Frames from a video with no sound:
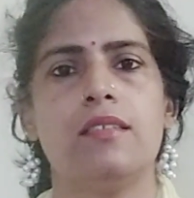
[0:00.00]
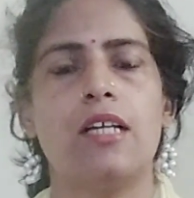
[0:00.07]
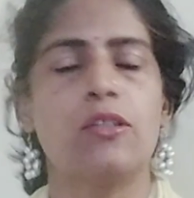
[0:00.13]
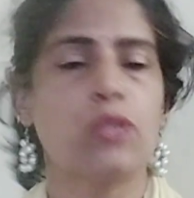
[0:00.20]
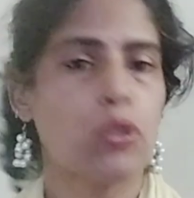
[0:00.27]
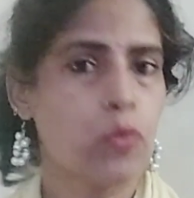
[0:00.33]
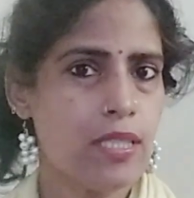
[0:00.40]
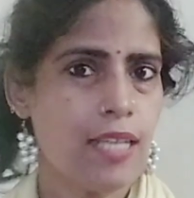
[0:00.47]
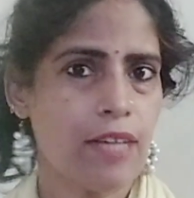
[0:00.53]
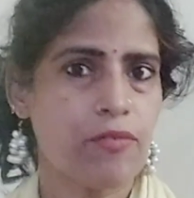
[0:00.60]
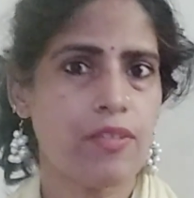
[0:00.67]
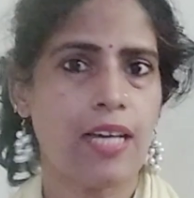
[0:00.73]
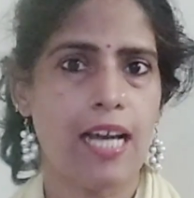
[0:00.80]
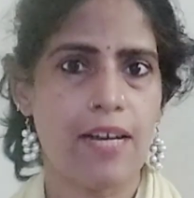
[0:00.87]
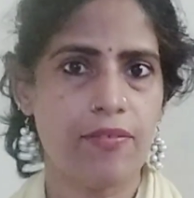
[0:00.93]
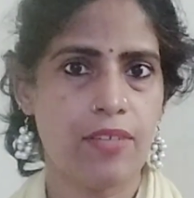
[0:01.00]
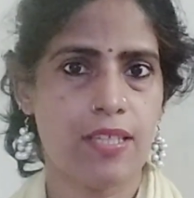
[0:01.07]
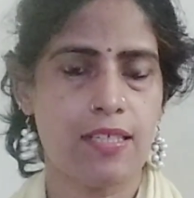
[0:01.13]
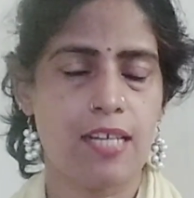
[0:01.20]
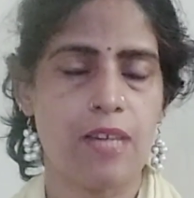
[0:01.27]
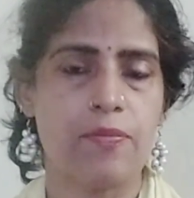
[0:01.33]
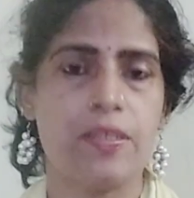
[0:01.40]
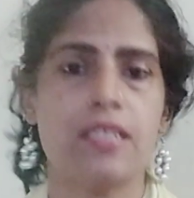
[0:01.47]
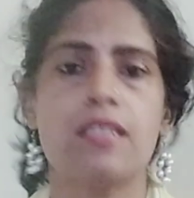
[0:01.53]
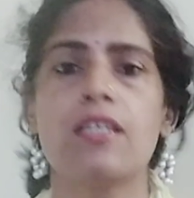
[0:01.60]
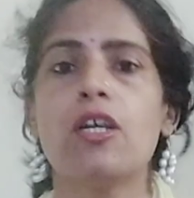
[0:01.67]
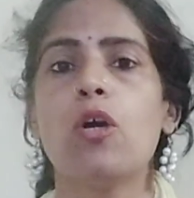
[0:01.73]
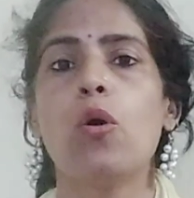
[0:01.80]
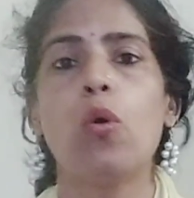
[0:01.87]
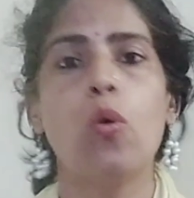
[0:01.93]
Now the quiz that we have this time is,
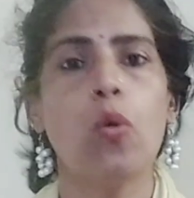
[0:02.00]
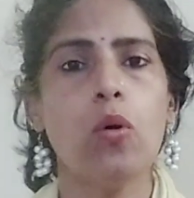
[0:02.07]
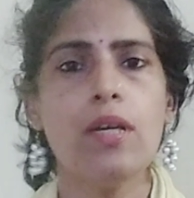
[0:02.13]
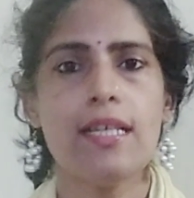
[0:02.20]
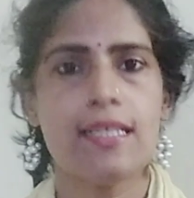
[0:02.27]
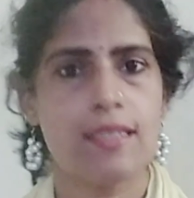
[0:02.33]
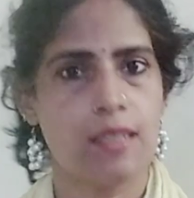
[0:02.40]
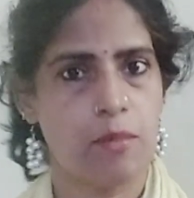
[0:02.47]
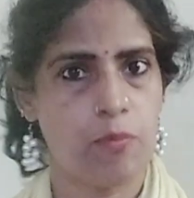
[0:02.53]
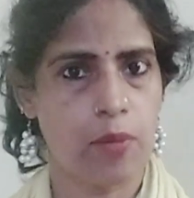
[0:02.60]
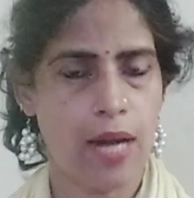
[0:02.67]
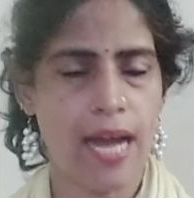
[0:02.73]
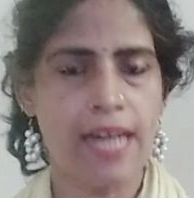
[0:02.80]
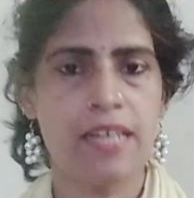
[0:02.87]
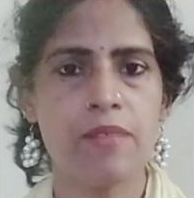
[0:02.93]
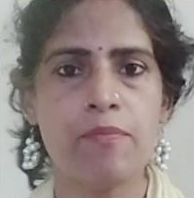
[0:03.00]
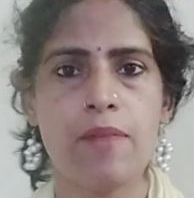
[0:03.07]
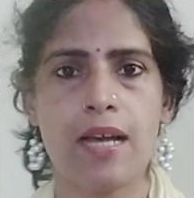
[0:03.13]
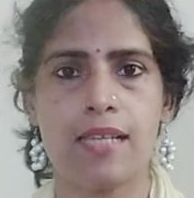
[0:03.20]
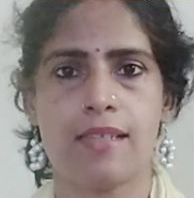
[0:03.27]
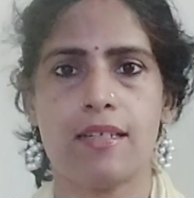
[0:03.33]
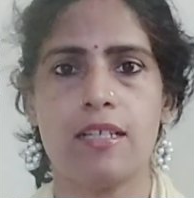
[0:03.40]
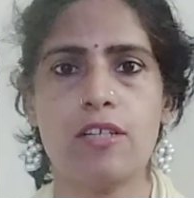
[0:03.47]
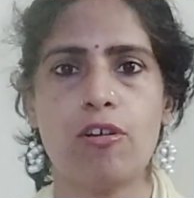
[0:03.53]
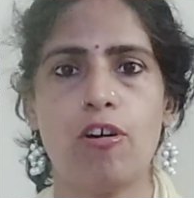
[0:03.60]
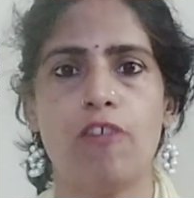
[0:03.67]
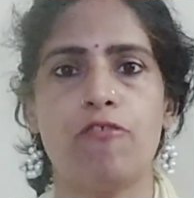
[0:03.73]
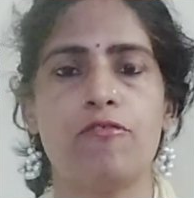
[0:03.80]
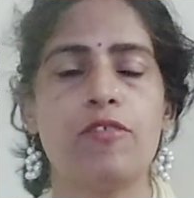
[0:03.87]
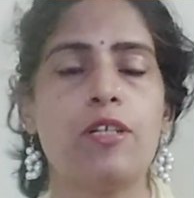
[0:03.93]
who is the brand ambassador
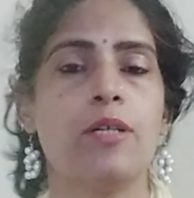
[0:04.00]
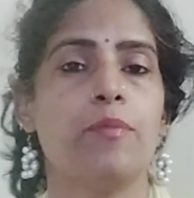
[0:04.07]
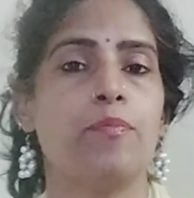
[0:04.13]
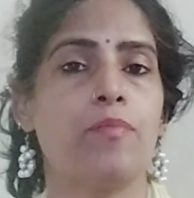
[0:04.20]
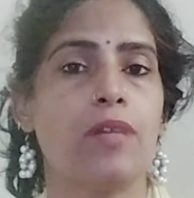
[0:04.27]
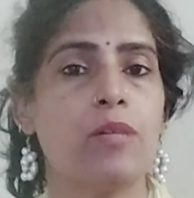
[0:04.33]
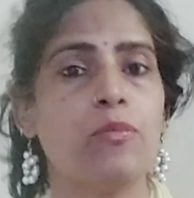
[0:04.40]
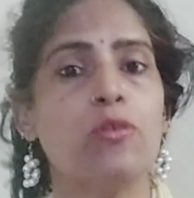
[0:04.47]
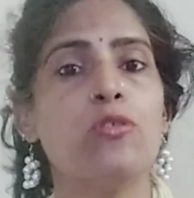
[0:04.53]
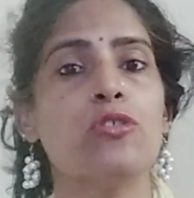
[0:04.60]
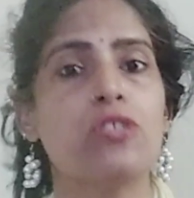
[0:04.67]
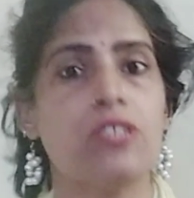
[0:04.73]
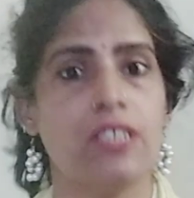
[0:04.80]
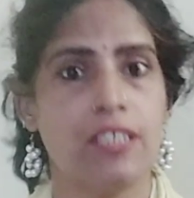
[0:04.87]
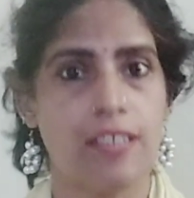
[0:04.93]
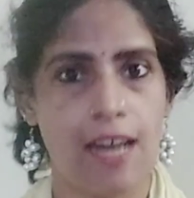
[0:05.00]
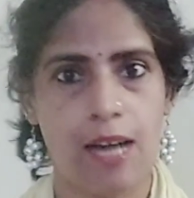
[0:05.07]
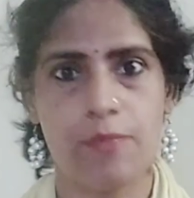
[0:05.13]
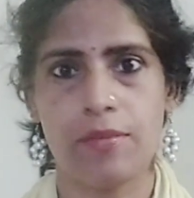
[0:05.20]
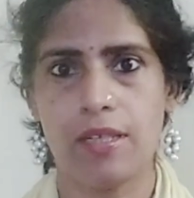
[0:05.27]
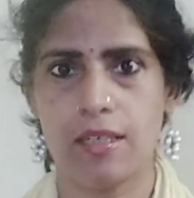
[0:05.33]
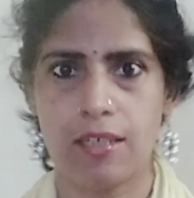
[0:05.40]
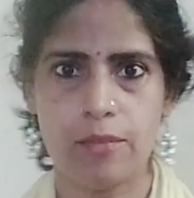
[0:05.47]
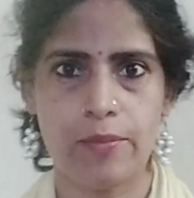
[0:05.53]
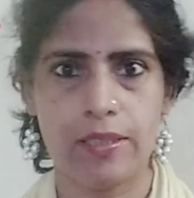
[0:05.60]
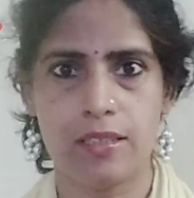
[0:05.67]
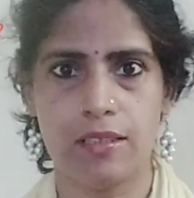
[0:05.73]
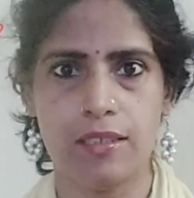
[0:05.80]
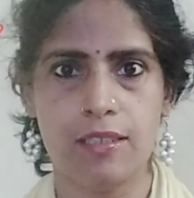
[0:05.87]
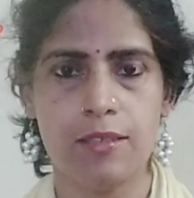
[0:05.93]
of Prabhu Shri Ram
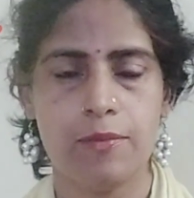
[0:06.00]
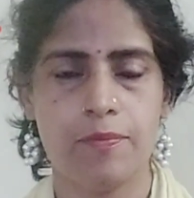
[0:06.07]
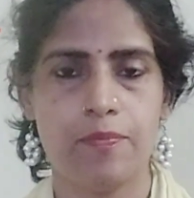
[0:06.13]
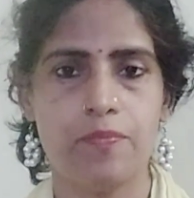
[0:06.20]
Agarbatti?